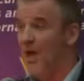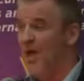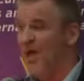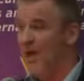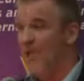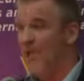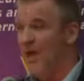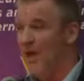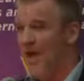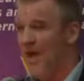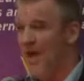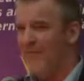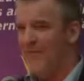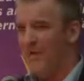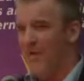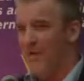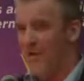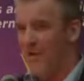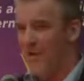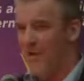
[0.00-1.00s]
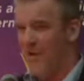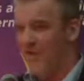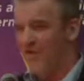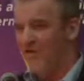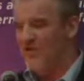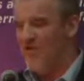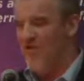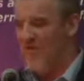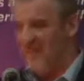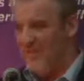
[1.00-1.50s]
you have an
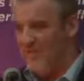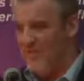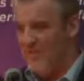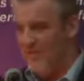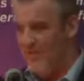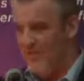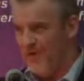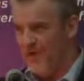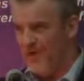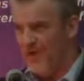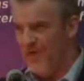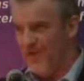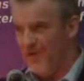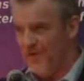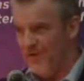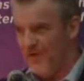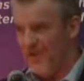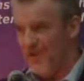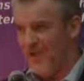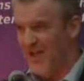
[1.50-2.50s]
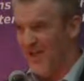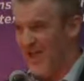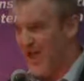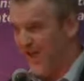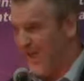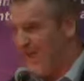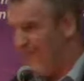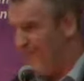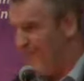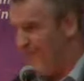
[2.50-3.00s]
almost infinite capacity,
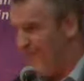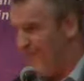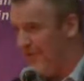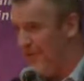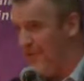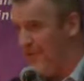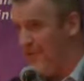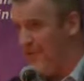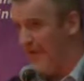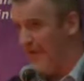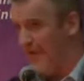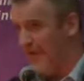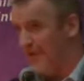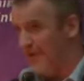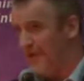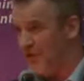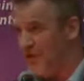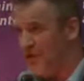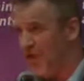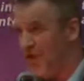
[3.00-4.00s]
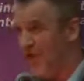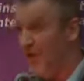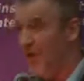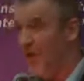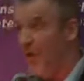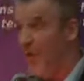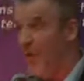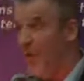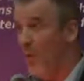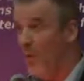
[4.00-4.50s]
an infinite range of
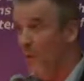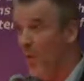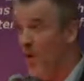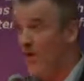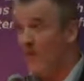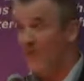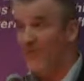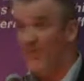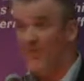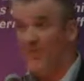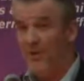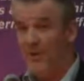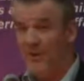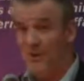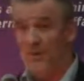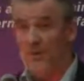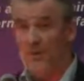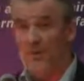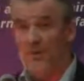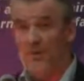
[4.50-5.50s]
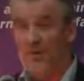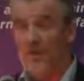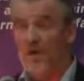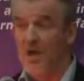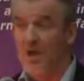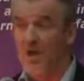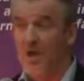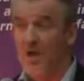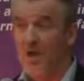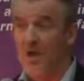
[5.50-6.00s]
what people
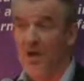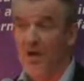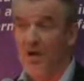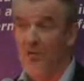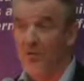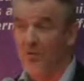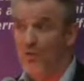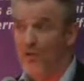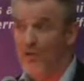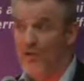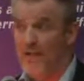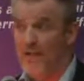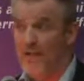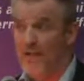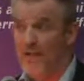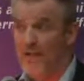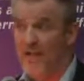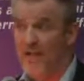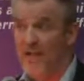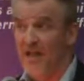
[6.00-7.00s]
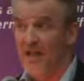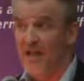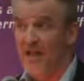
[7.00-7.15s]
are really